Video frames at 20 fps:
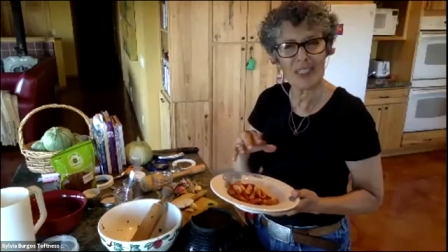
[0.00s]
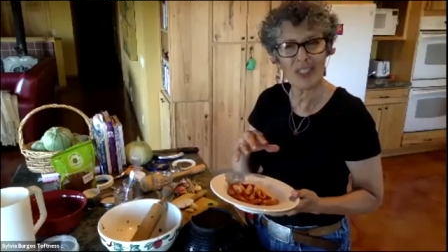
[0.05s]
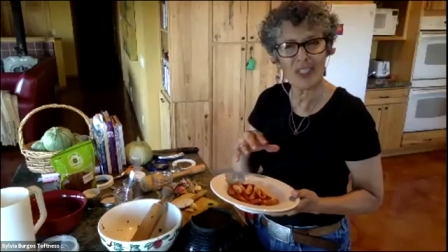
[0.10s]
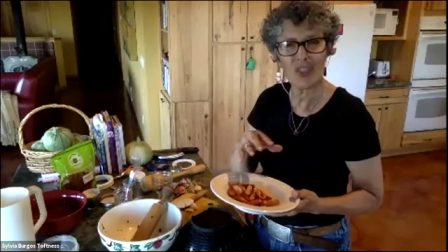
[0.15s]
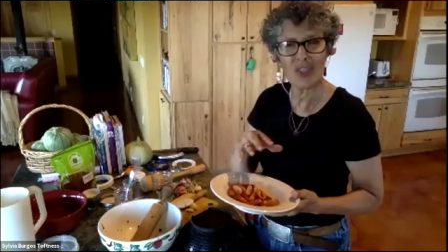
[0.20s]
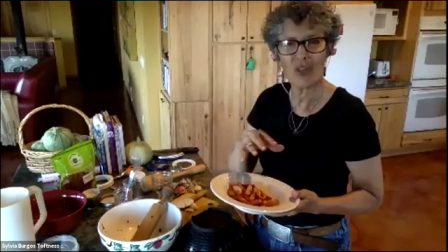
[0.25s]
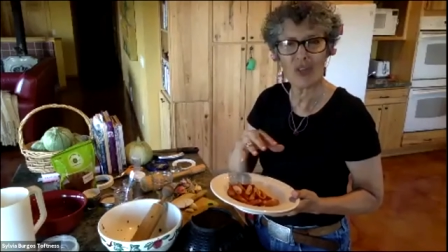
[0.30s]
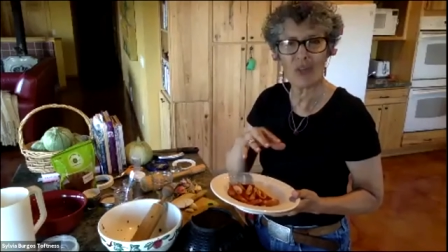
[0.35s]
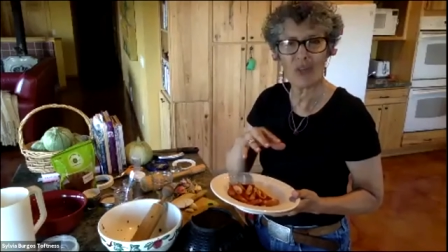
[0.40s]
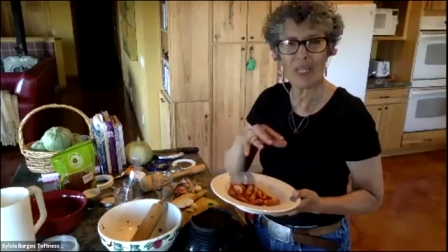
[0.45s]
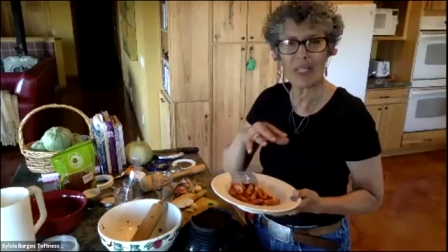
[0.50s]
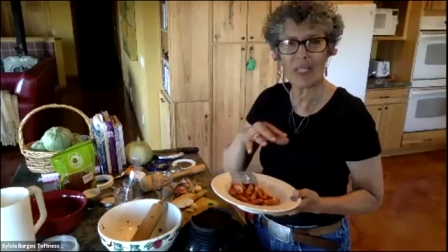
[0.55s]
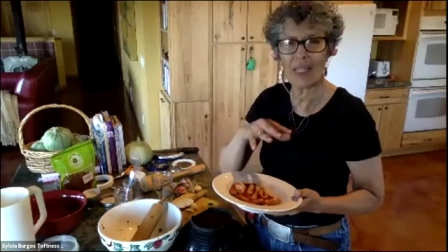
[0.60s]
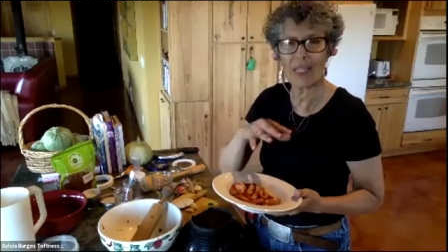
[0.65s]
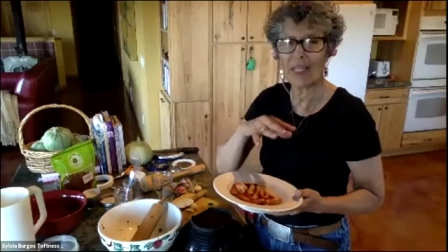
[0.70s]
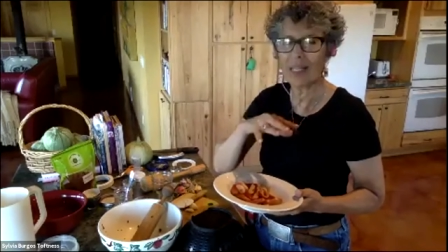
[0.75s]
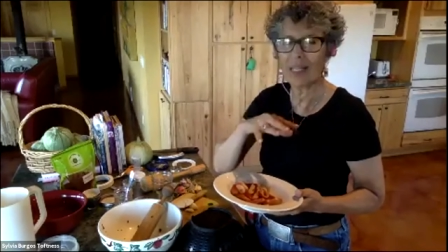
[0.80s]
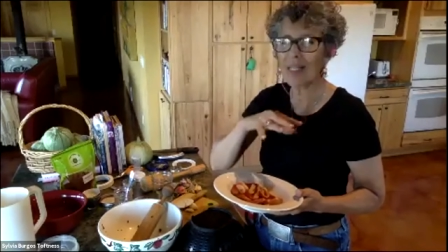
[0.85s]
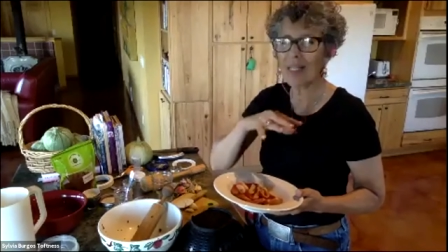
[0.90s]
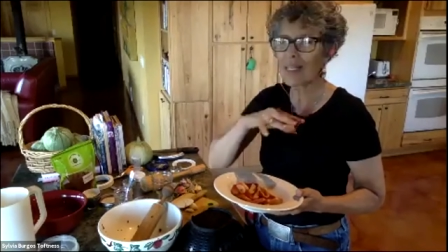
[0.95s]
serving like
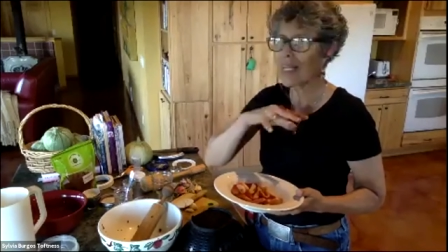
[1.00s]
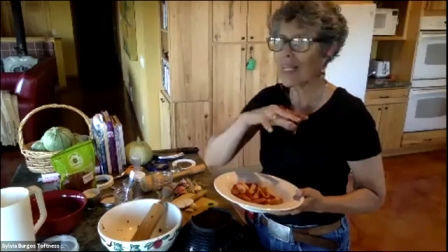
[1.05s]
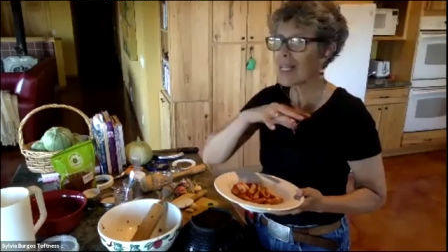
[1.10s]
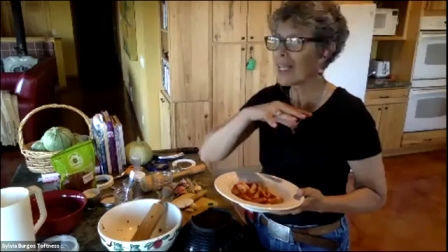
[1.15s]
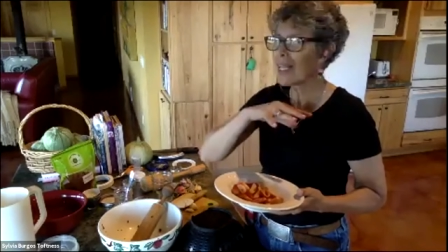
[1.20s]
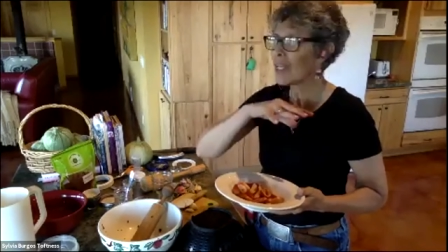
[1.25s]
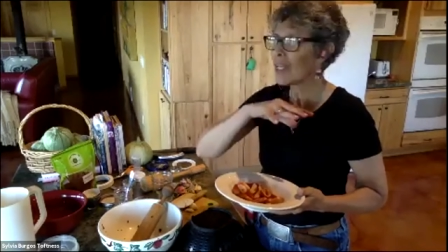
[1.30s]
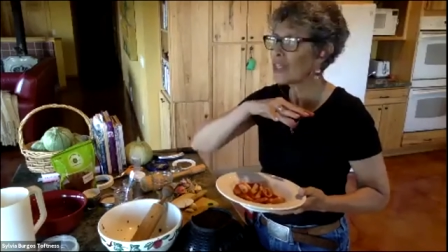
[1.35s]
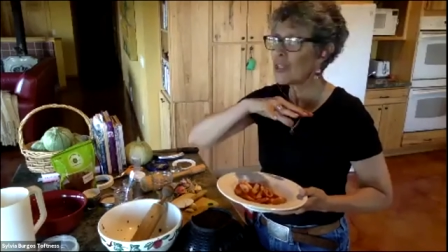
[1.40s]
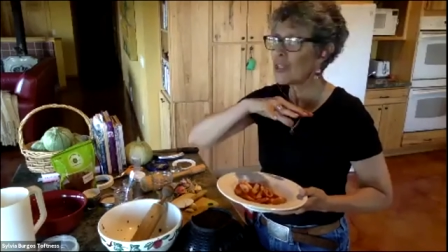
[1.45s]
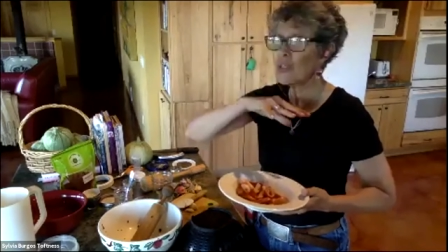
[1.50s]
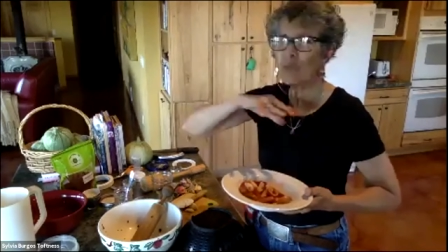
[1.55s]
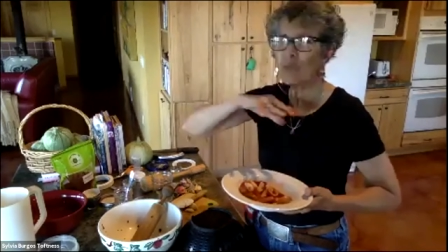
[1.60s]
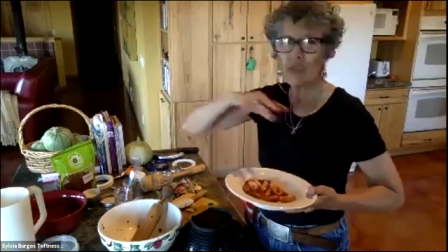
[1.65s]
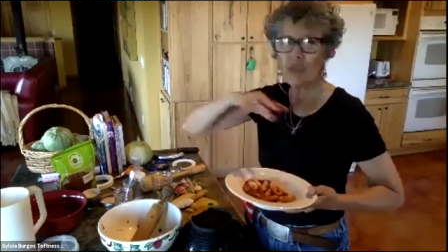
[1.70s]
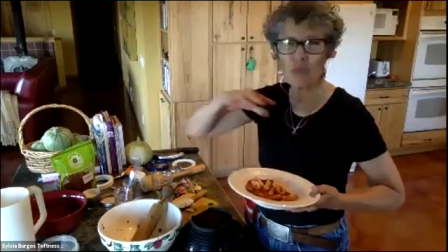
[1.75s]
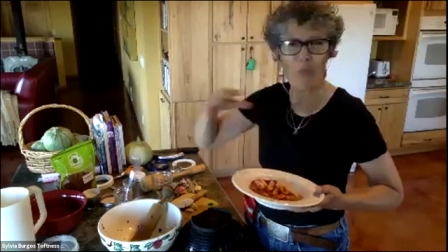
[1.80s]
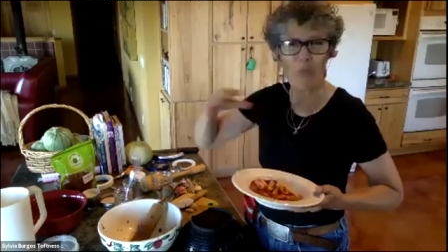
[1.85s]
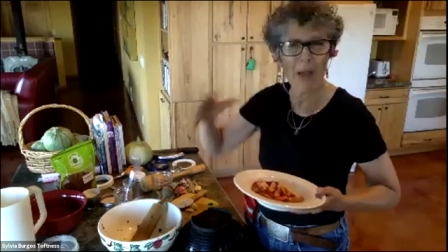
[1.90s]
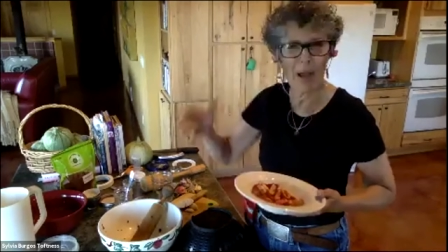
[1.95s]

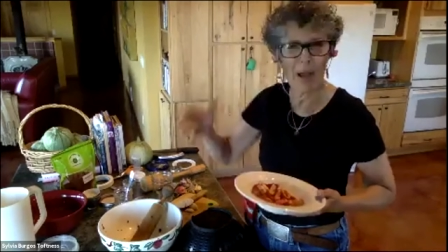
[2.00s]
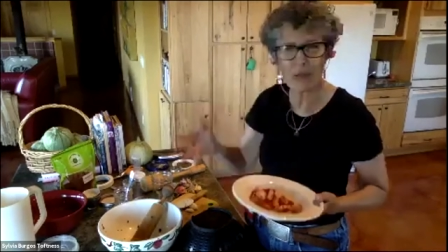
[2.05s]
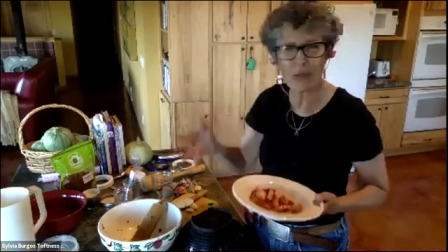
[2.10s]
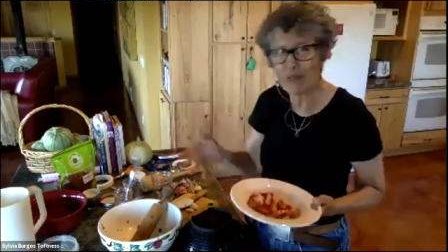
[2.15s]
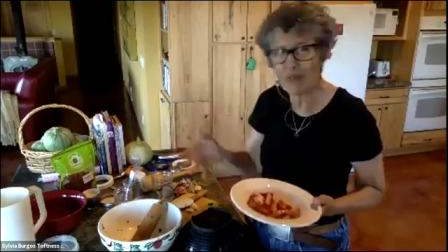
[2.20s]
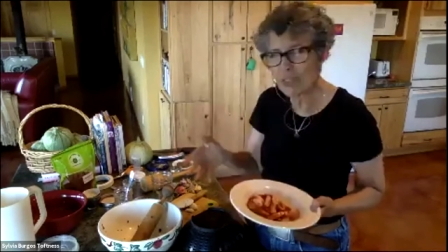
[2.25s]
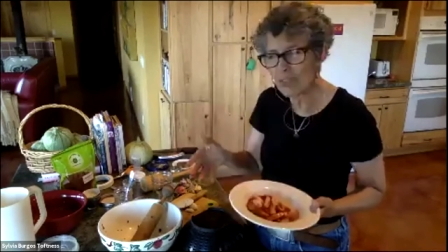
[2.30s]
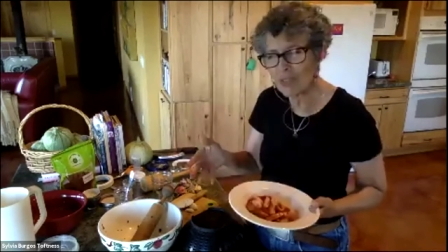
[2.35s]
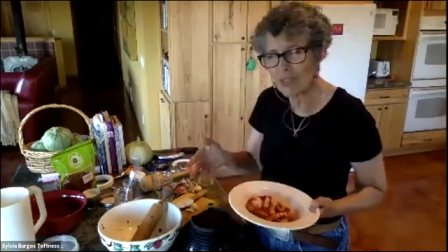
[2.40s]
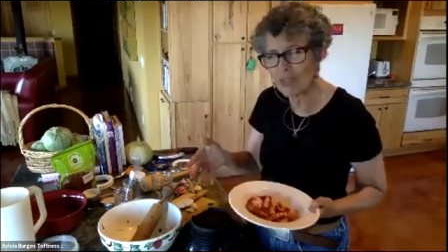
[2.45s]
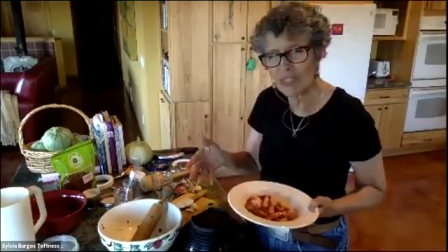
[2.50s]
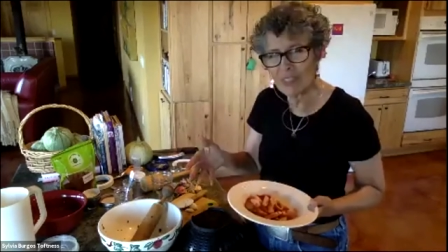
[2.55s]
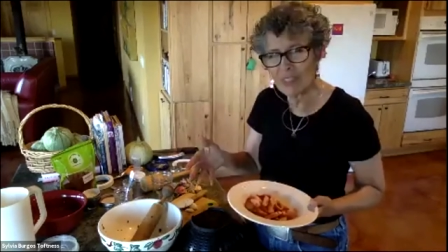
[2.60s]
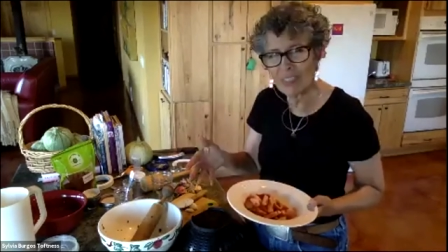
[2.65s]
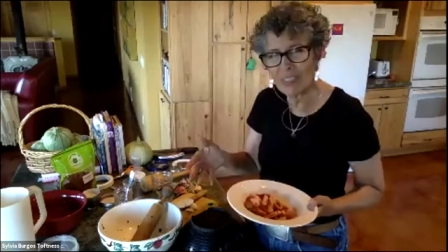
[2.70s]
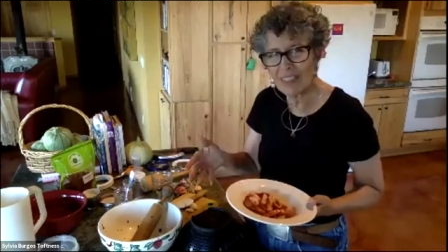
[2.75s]
huge mounds of it.